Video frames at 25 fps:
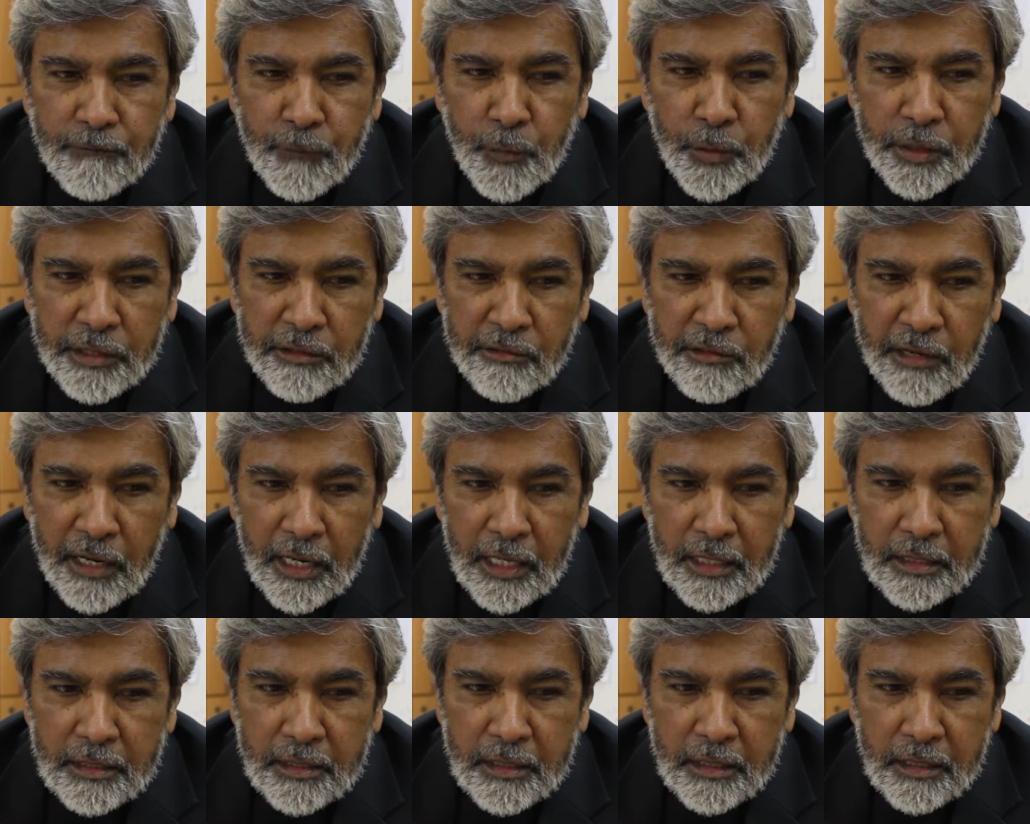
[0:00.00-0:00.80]
with
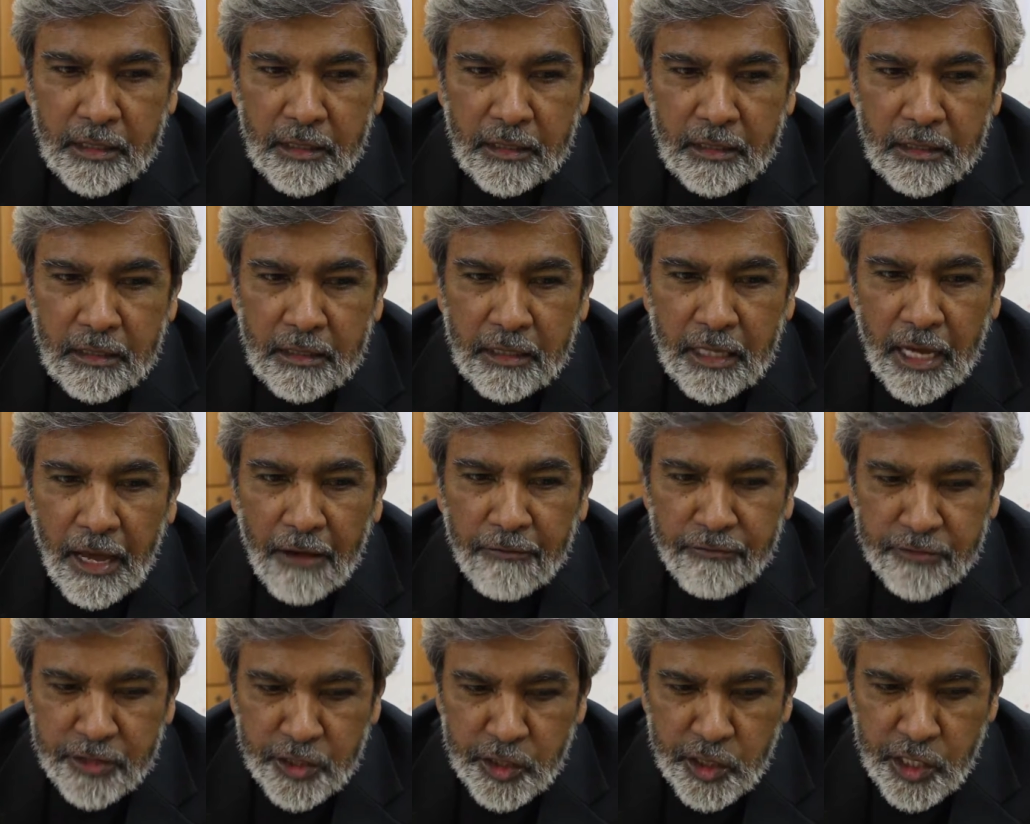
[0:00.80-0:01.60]
regard to
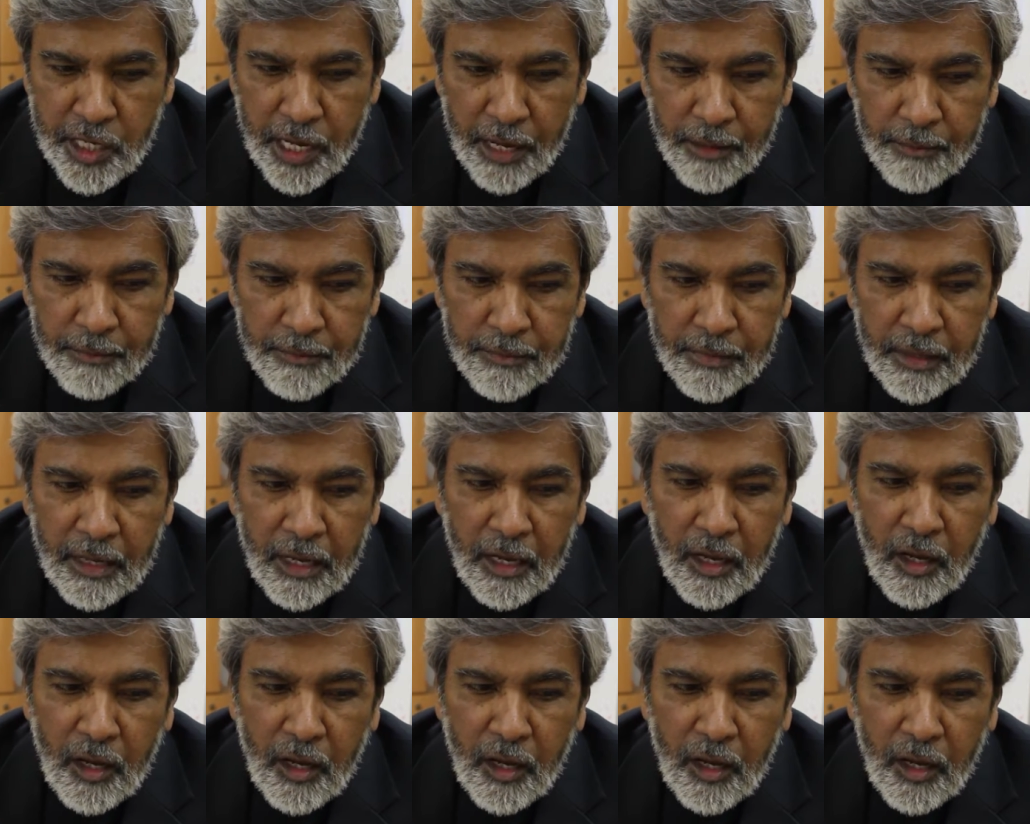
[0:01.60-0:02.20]
FGM,